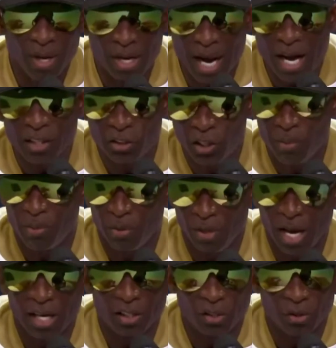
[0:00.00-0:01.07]
But I attribute
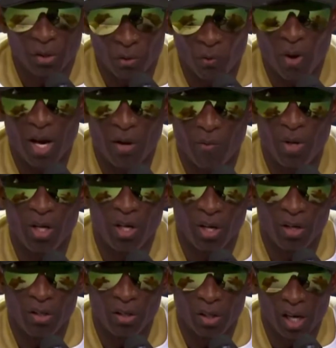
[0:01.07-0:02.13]
that to the way we
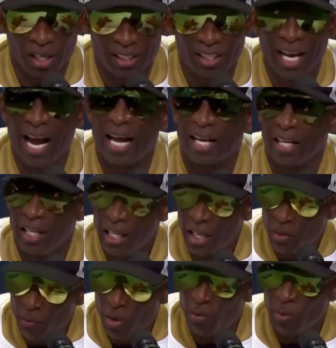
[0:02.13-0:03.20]
attack
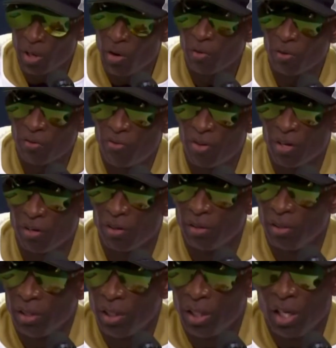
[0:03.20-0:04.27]
when we're on the field.
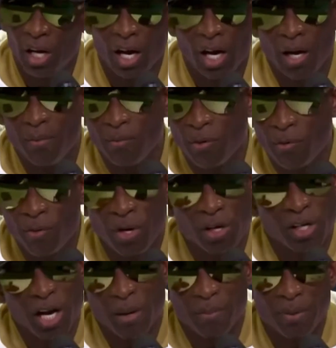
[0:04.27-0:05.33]
When
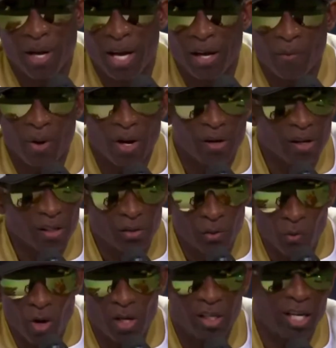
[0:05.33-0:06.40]
we're not playing well, that's
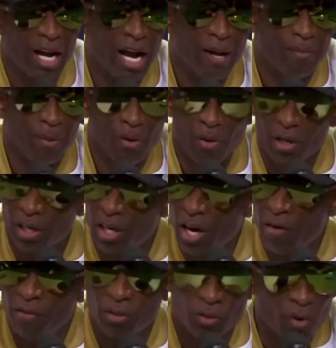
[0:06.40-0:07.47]
one guy blowing a
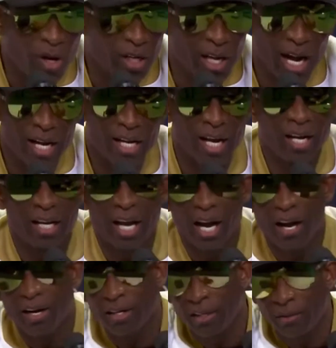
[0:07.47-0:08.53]
coverage, one guy not
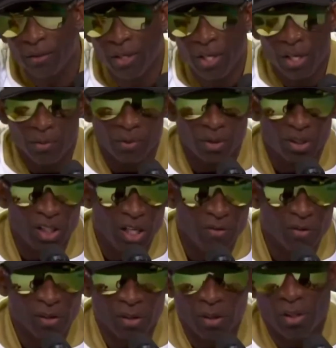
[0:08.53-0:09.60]
carrying the
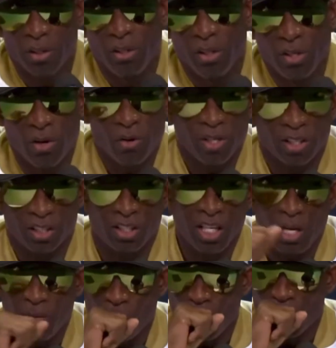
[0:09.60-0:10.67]
receiver, you know, in the
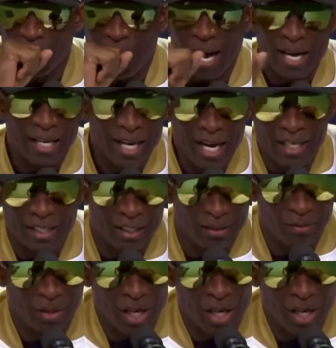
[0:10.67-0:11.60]
scene, one guy not